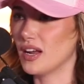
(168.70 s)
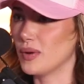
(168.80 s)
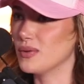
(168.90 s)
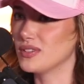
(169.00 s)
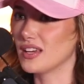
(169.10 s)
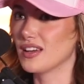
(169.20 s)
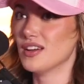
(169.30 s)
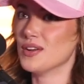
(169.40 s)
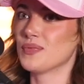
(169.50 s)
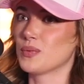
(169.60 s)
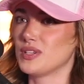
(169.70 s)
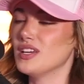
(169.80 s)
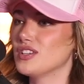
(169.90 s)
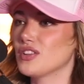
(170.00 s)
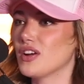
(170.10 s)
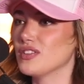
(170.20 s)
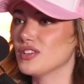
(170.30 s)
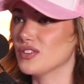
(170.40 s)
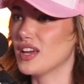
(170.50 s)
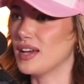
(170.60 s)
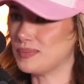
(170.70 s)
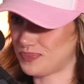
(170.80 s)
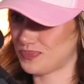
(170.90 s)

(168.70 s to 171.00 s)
right now but he was like we're seeing each other every single day.